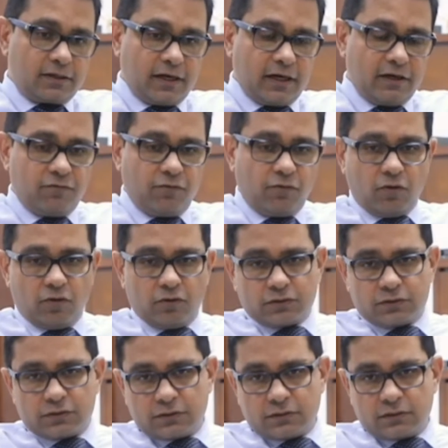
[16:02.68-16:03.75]
trade
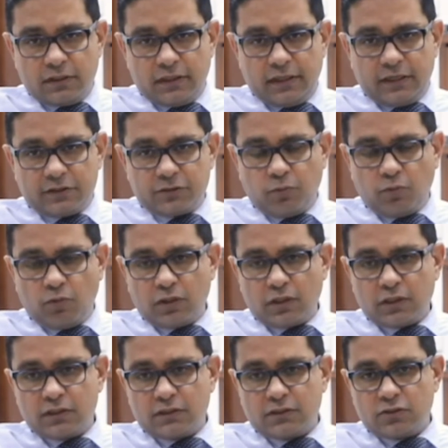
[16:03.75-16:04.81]
flows, the
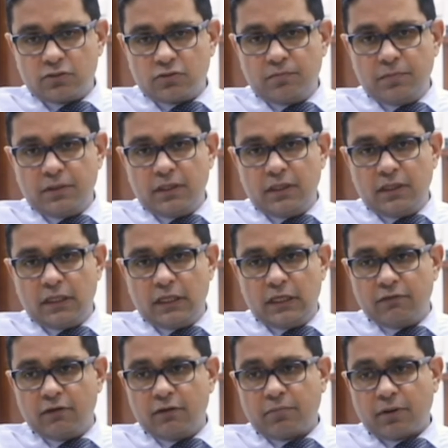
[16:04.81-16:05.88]
exporters should be
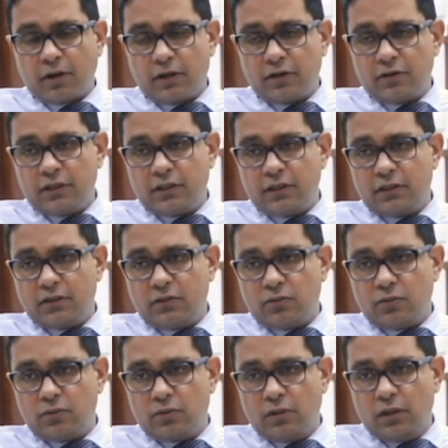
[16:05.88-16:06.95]
given priority
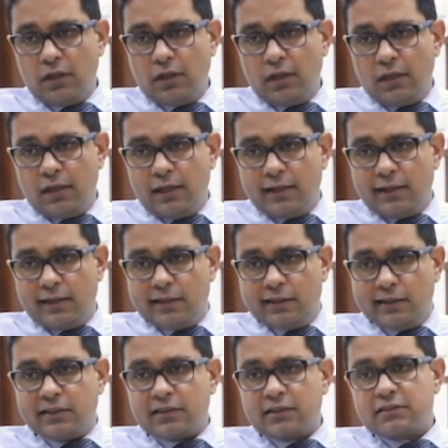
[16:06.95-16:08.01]
to
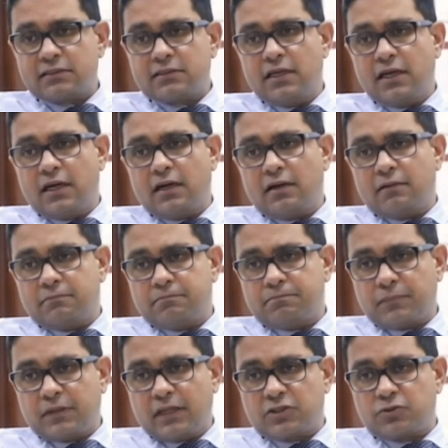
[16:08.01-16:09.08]
increase their
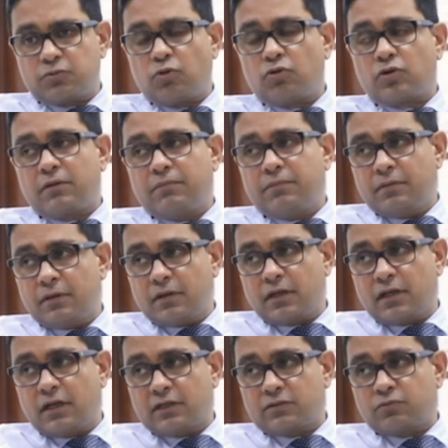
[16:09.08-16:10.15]

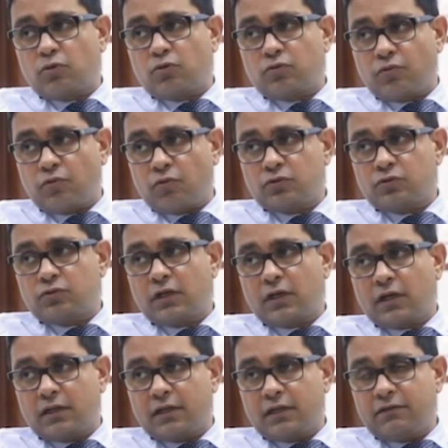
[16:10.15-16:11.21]
export flows to the
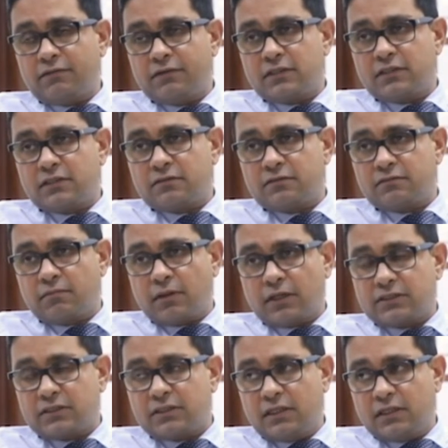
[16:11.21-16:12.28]
country, which is
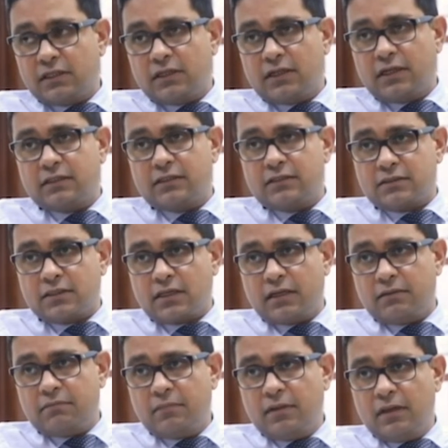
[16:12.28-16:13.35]
much needed at this
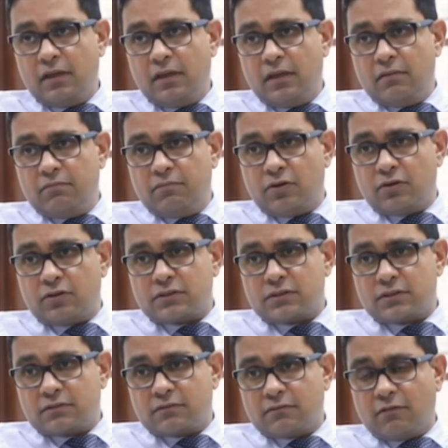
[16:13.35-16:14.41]
time,
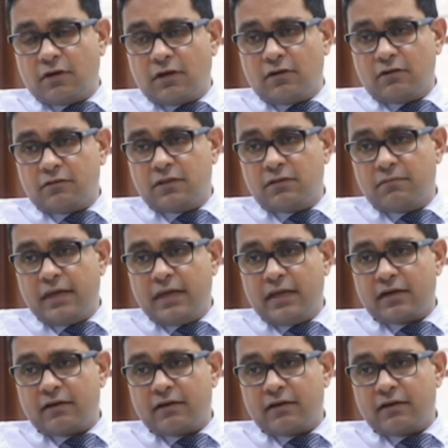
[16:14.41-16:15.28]
because one of the main